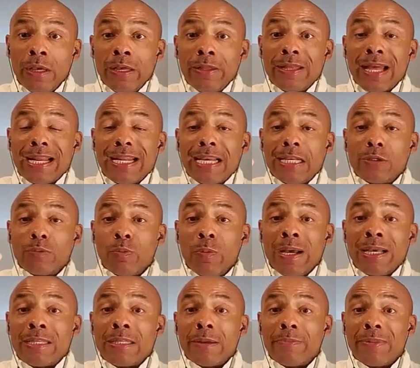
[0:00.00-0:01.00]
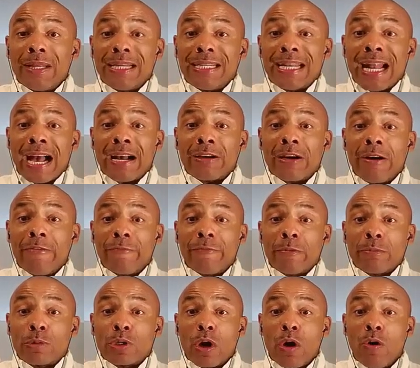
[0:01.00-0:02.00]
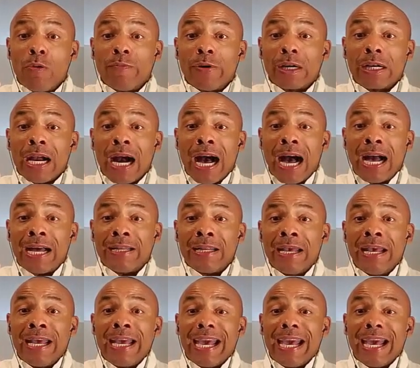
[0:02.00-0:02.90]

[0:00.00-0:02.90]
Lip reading: that his wisdom did not come from Jehovah God.